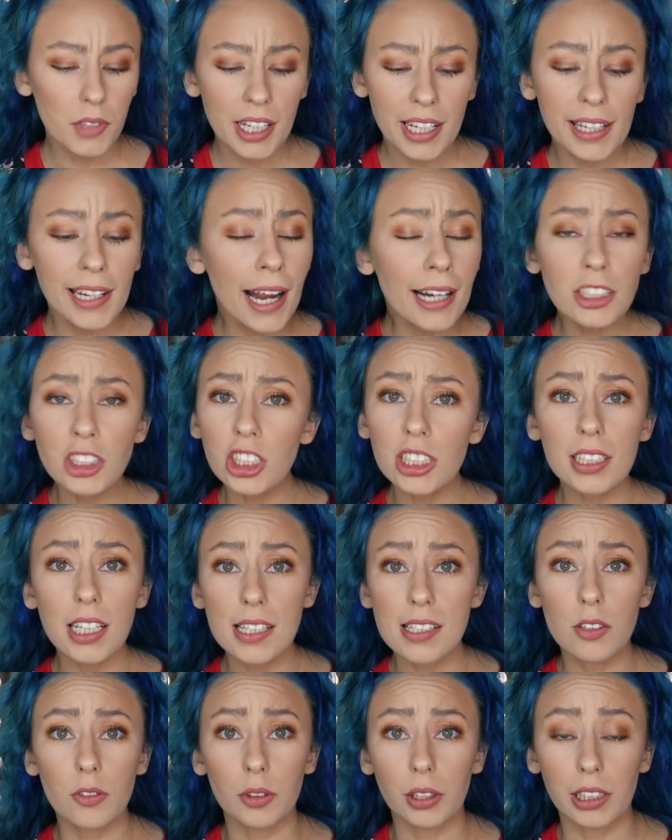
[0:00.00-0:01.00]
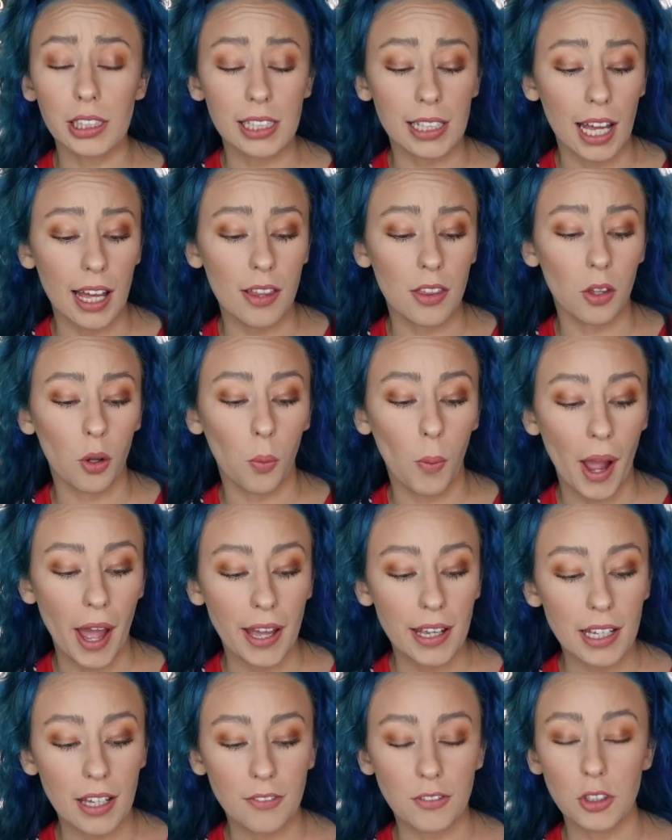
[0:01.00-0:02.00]
it actually doesn't really get in the
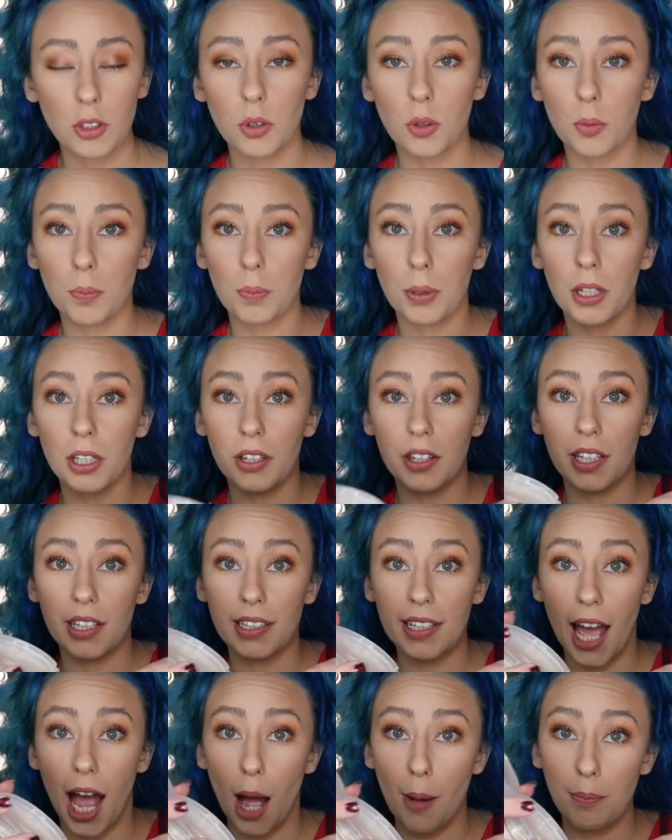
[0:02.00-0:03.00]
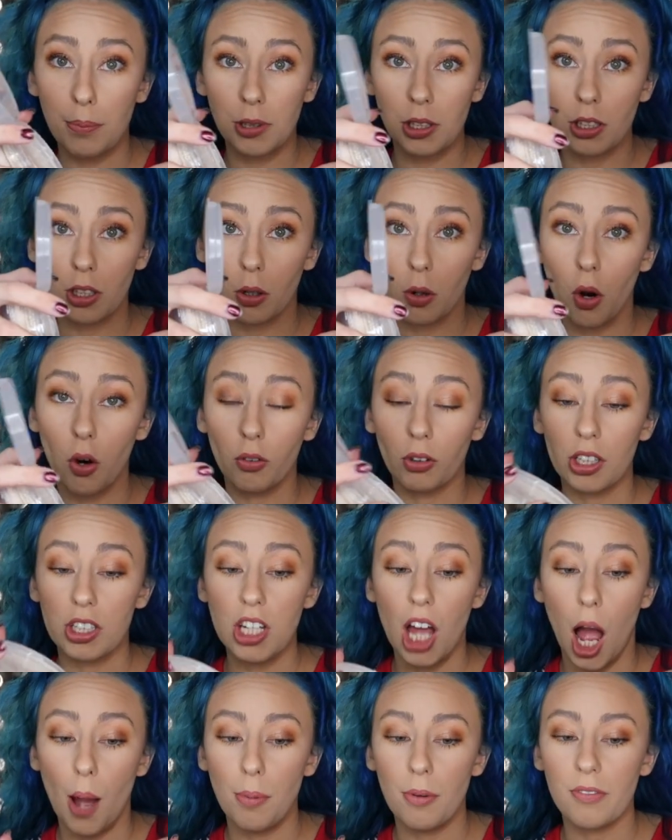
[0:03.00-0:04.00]
way if you put the cap, you know, over
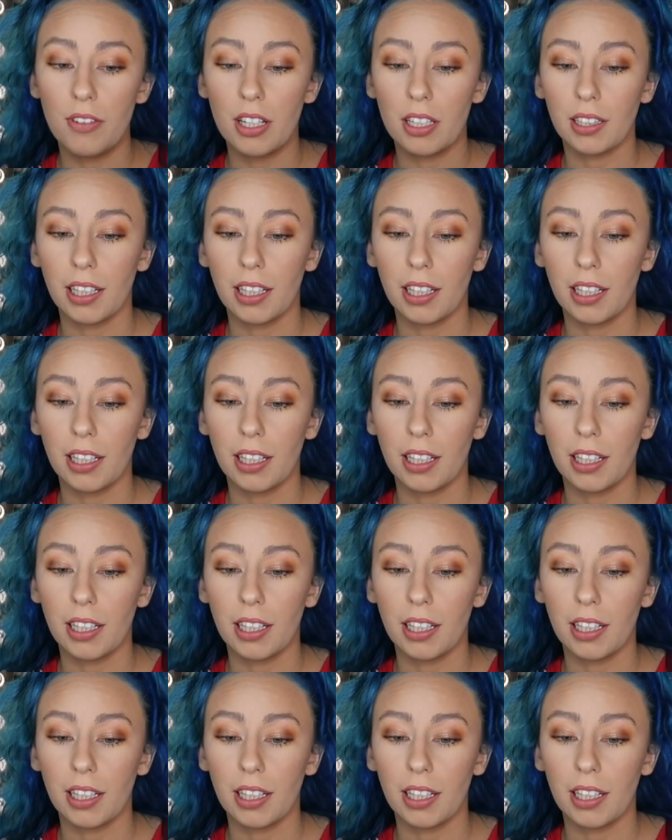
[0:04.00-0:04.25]
top of it